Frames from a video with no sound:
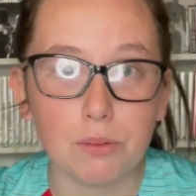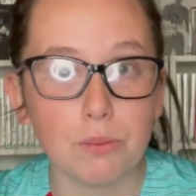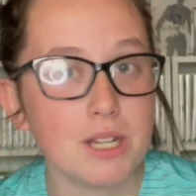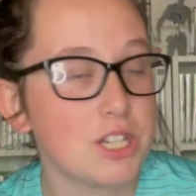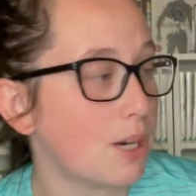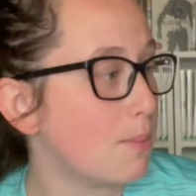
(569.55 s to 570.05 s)

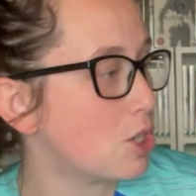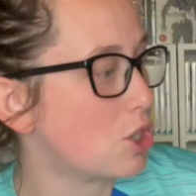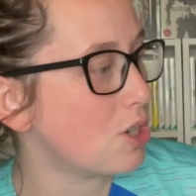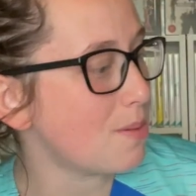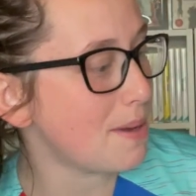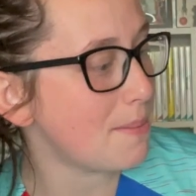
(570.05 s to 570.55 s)
which I'm
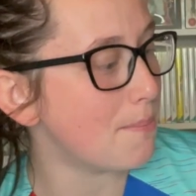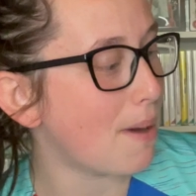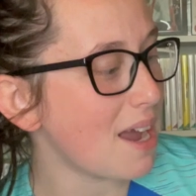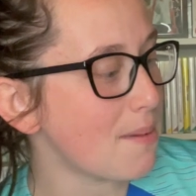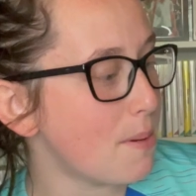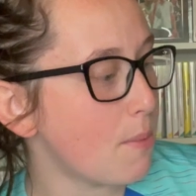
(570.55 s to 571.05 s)
assuming
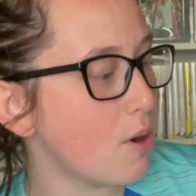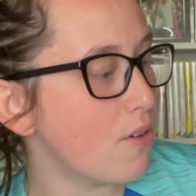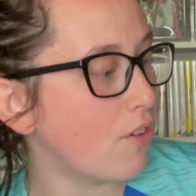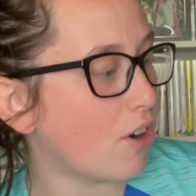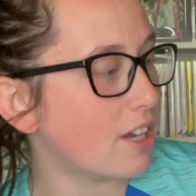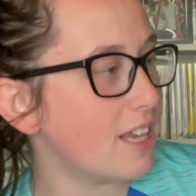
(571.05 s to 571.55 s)
might be where
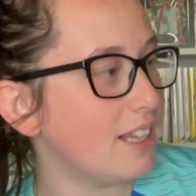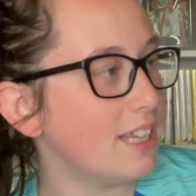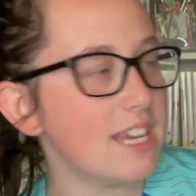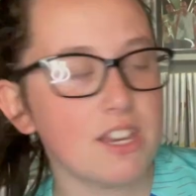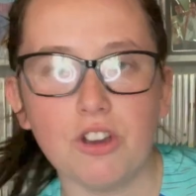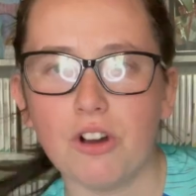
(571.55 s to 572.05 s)
Rocket
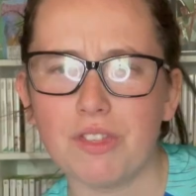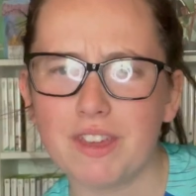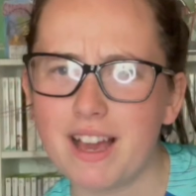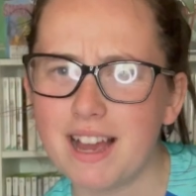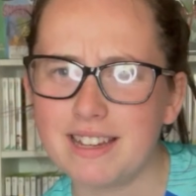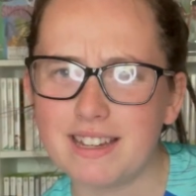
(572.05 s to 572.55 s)
League got the
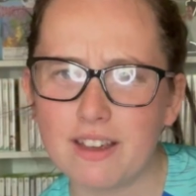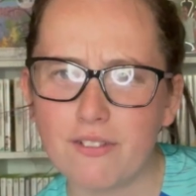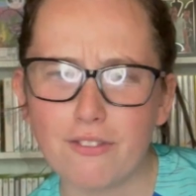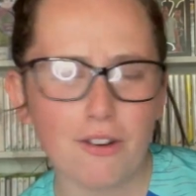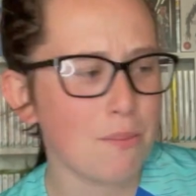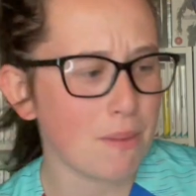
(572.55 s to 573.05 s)
idea from.